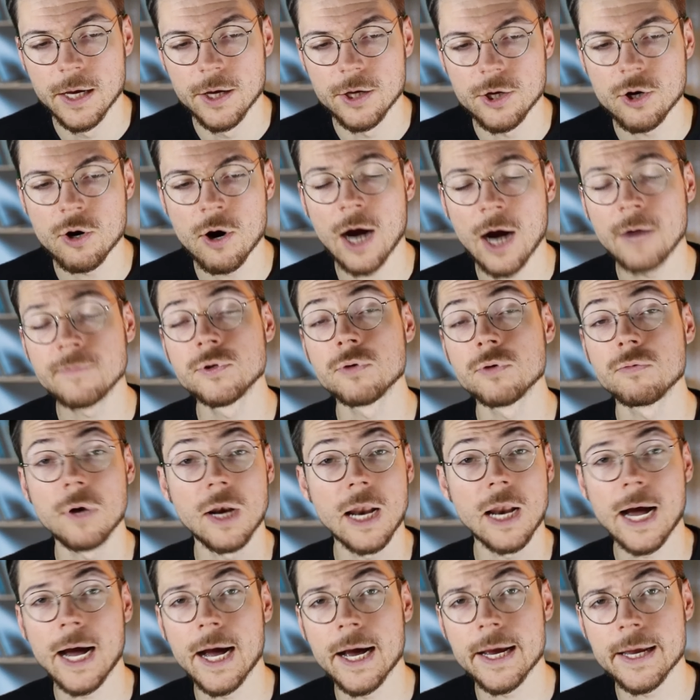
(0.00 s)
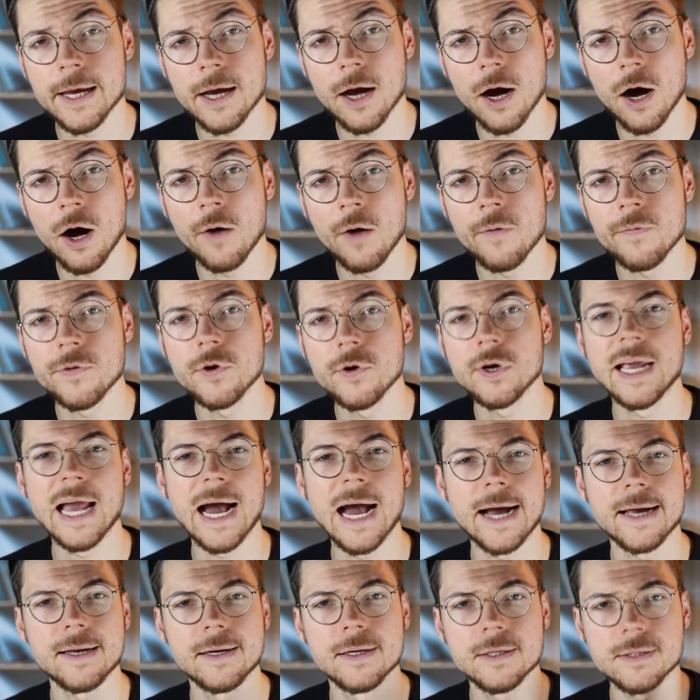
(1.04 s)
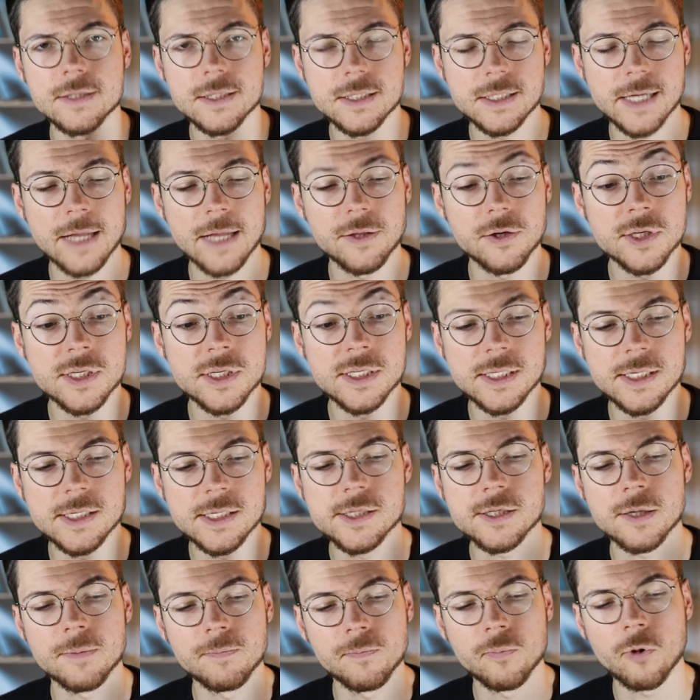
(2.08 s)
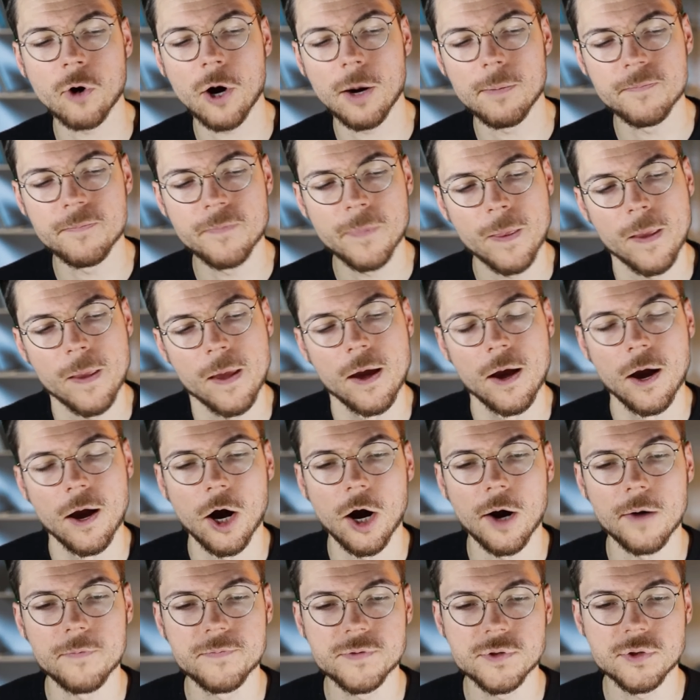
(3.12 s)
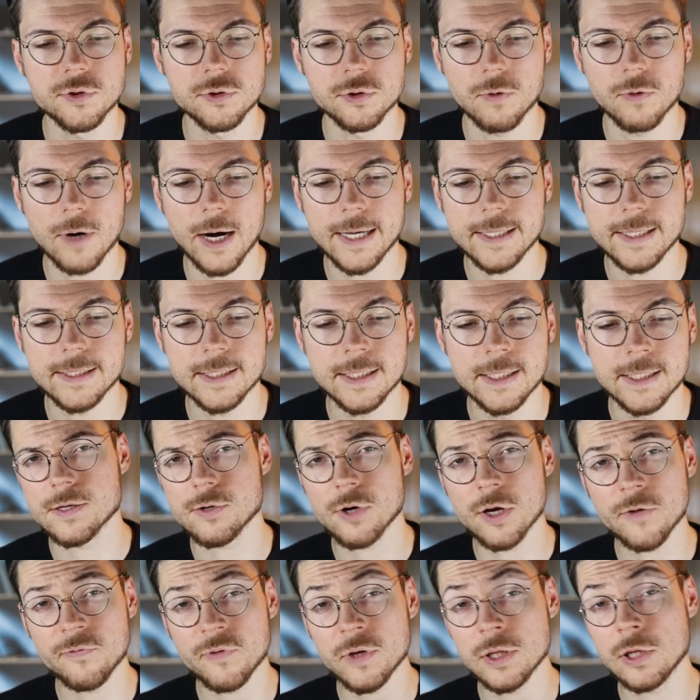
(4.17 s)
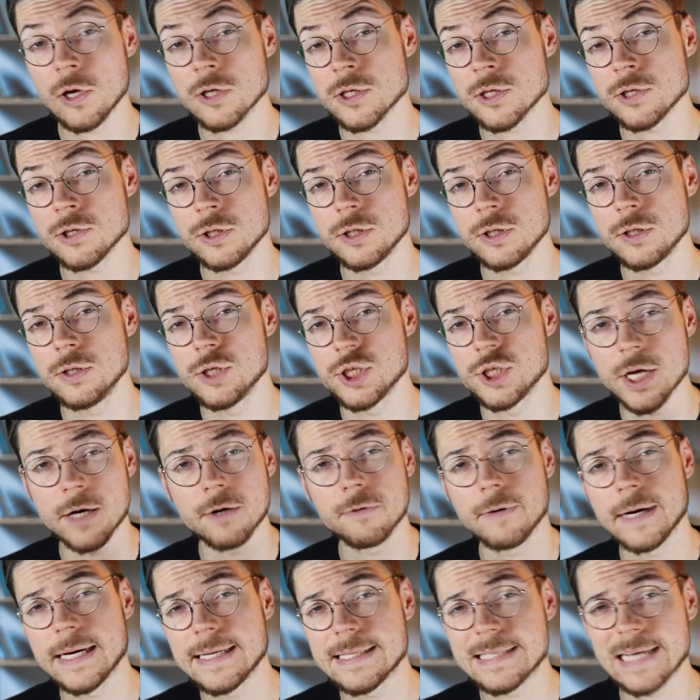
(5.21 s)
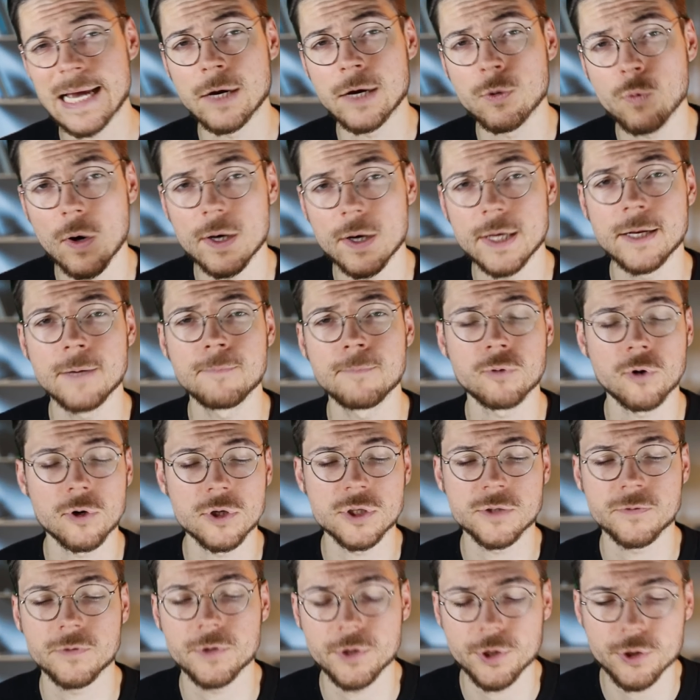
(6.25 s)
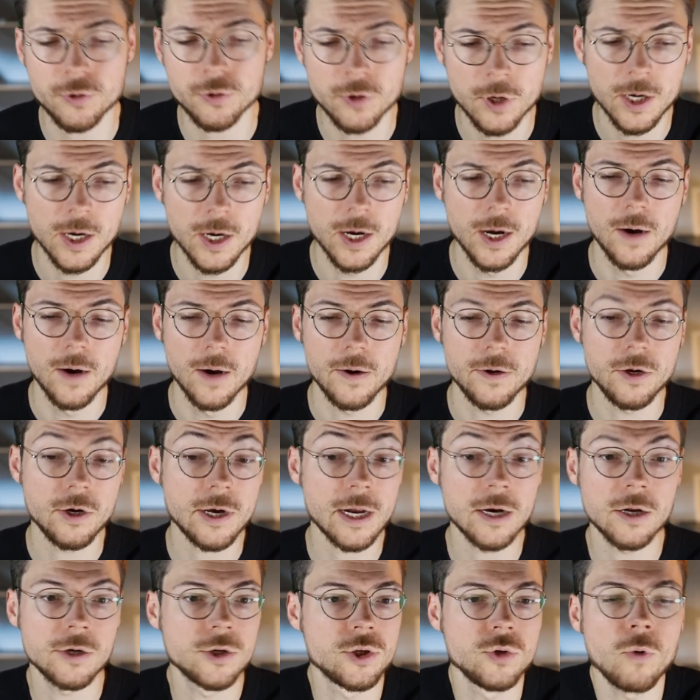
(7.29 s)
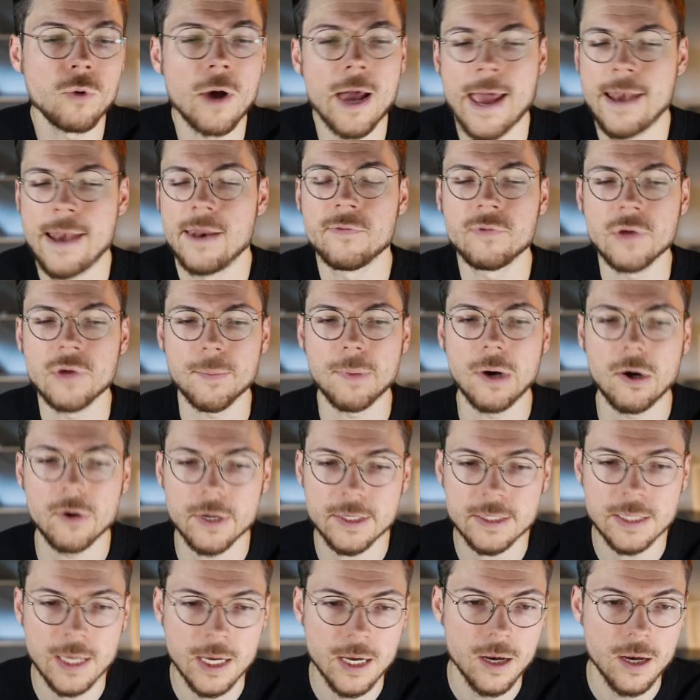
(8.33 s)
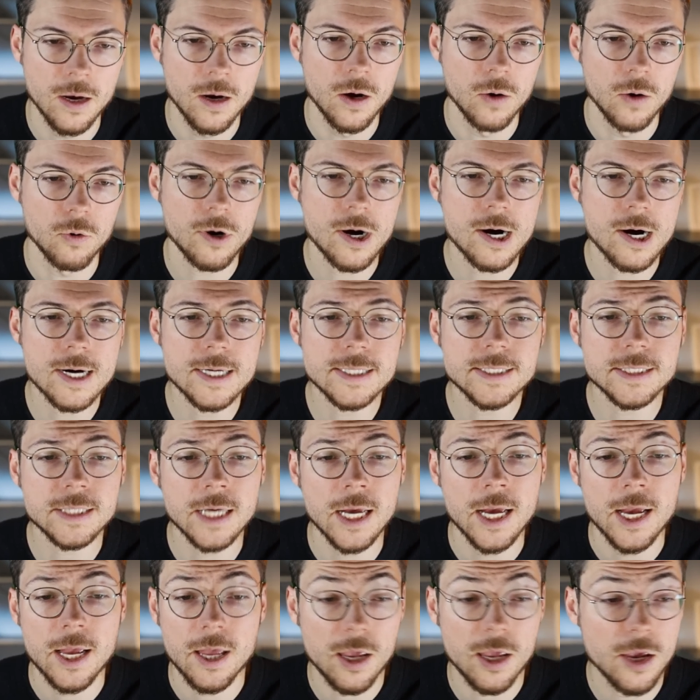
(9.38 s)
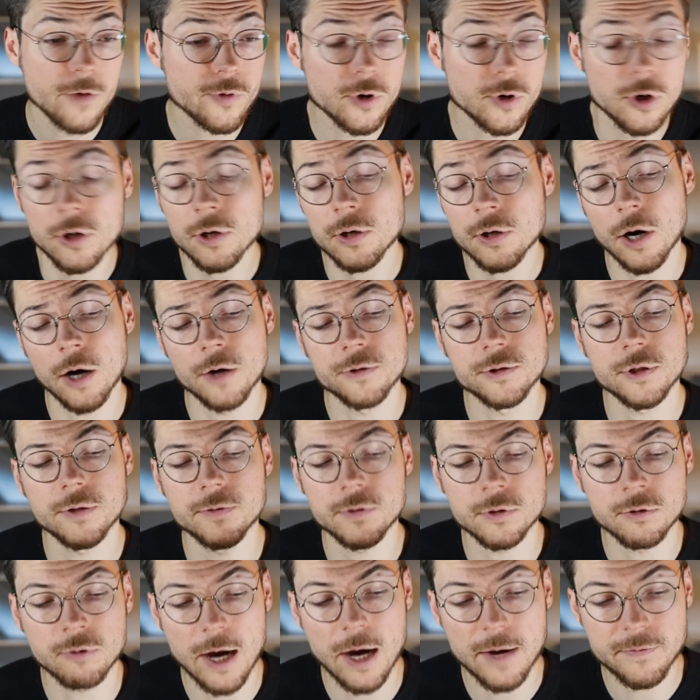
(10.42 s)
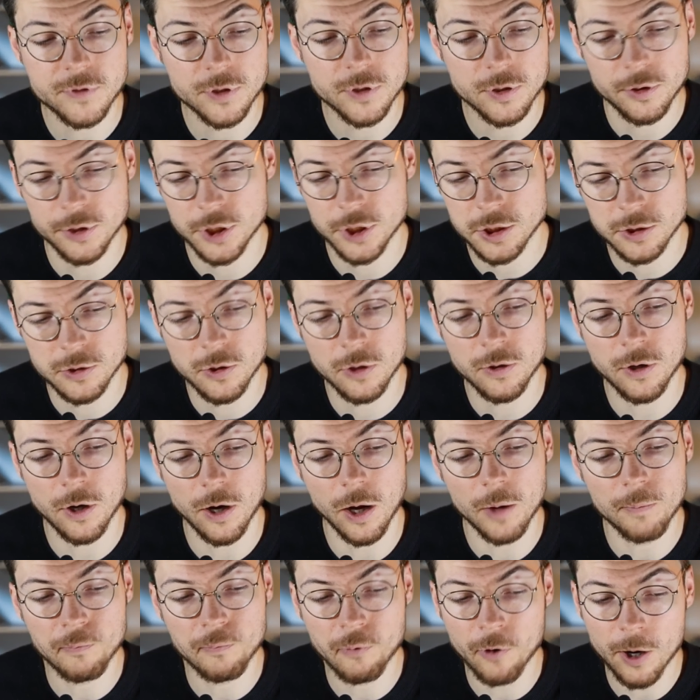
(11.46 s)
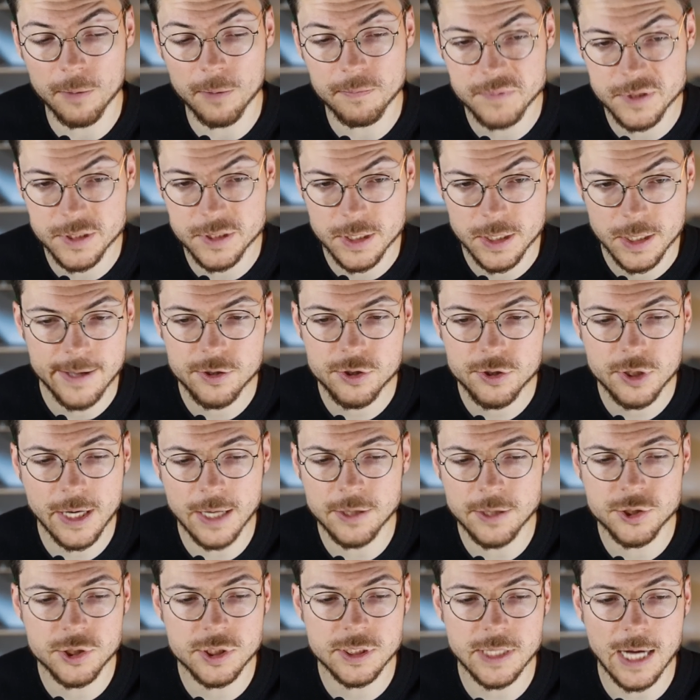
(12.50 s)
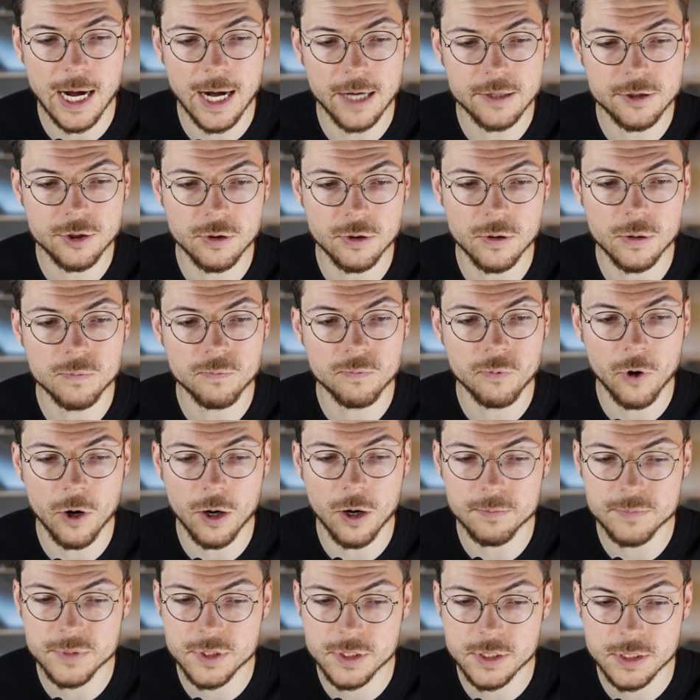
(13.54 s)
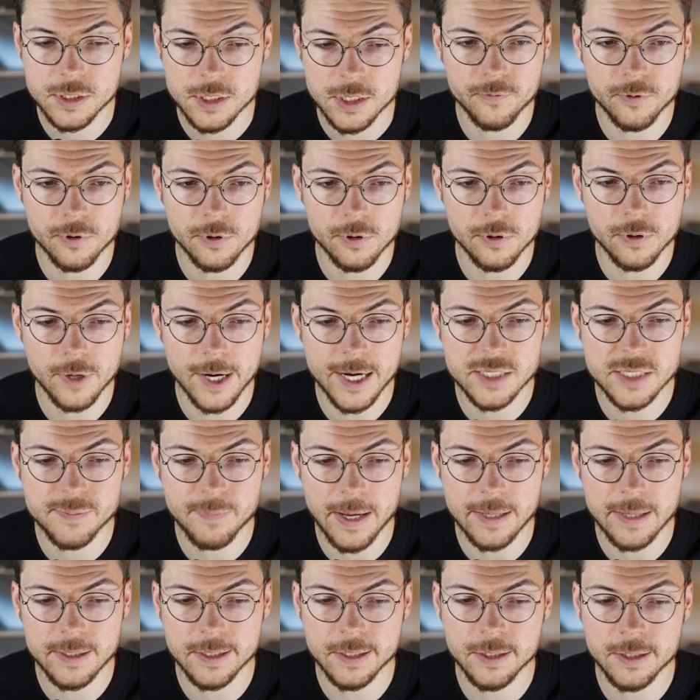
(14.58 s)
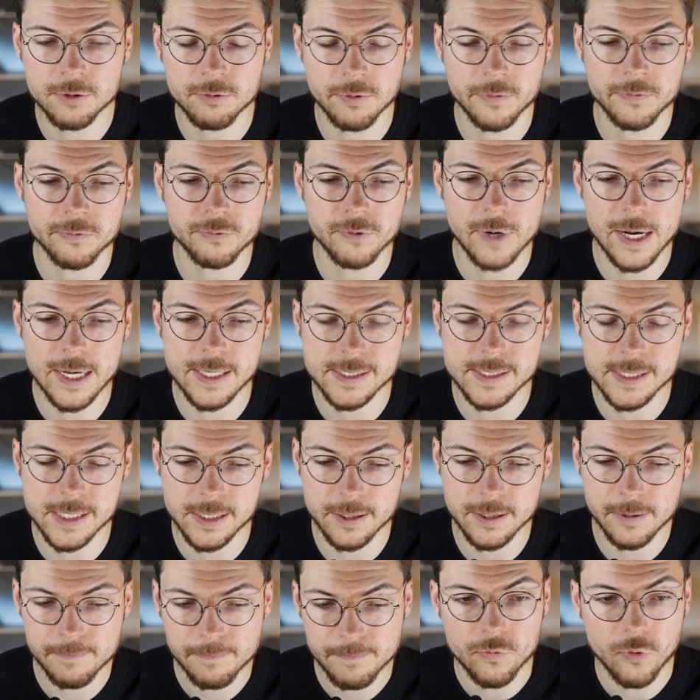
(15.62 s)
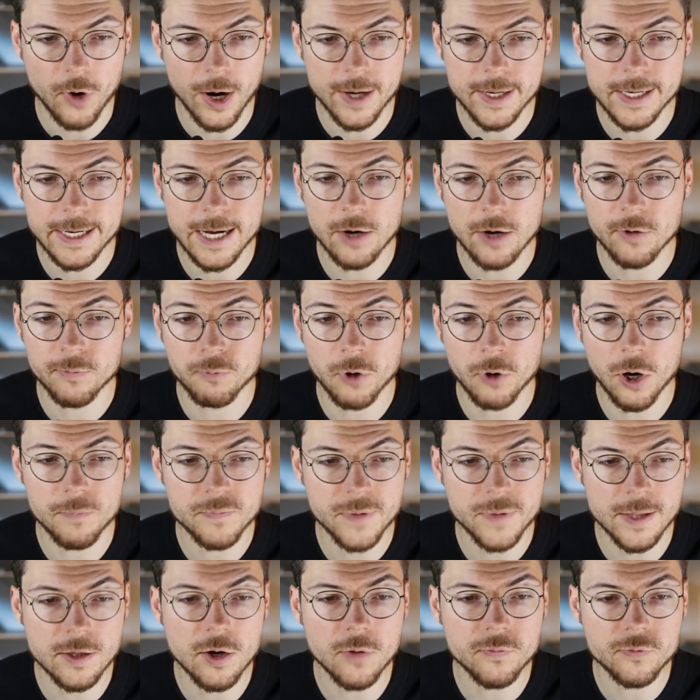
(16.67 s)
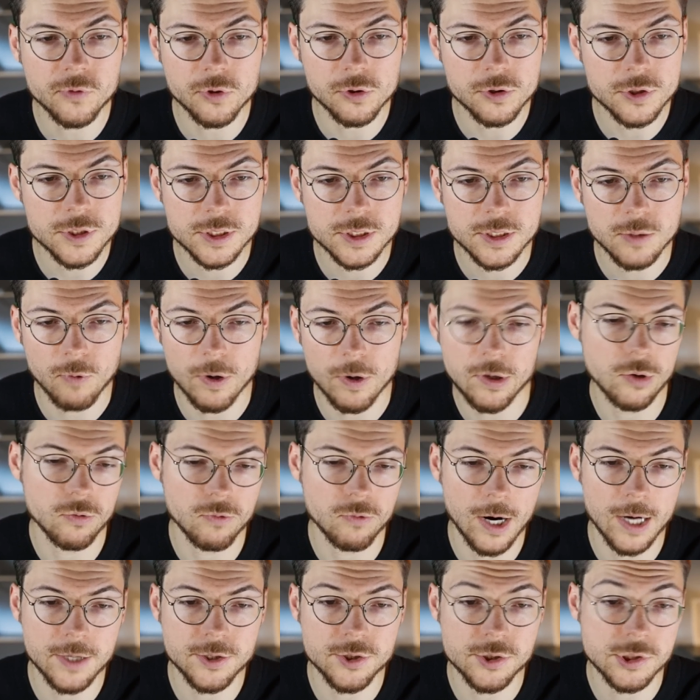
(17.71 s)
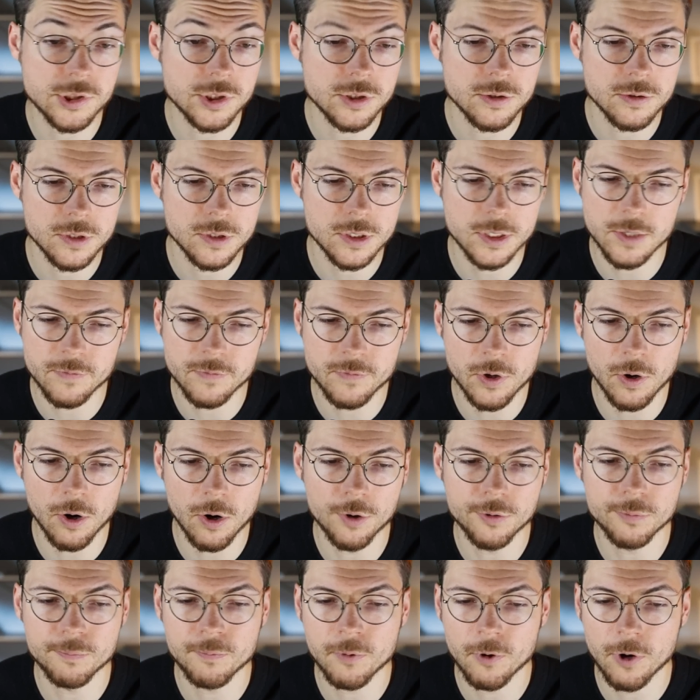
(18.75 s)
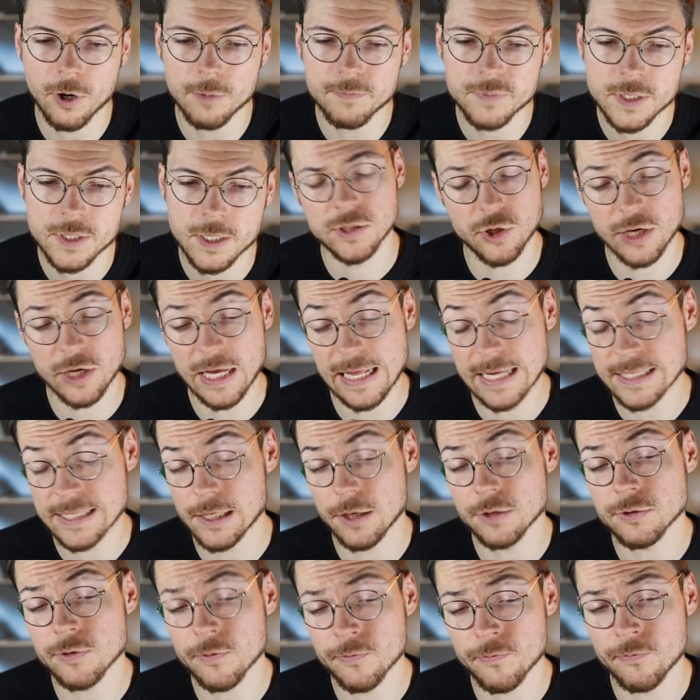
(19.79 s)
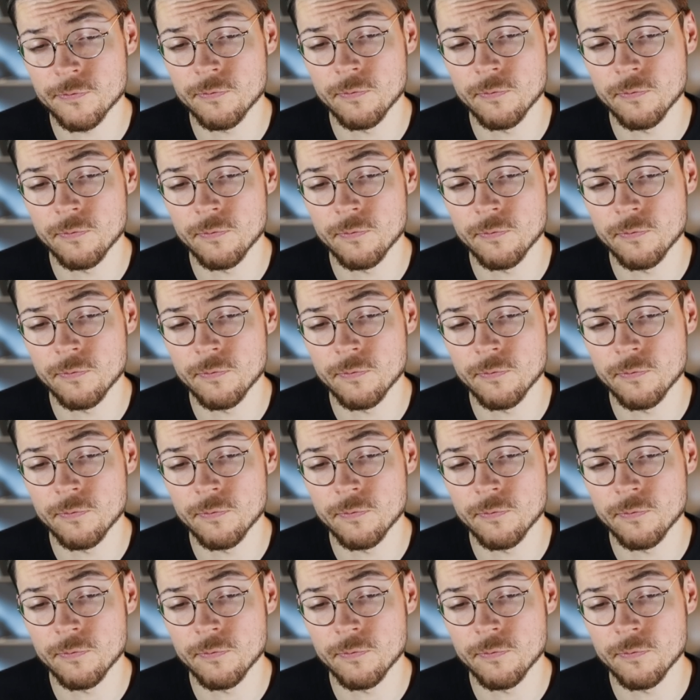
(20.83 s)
You have to rely on the guidance and the system prompt of To The Right. So if it doesn't generate a quality prose for you, you cannot do anything about it. Whereas if you go on Novel Crafter, you just go on prompt, and you can just add your own prompts for expanding, rephrasing, for any kind of prompt. And of course, when you write, just give your own prompt. So yeah, that's a lot of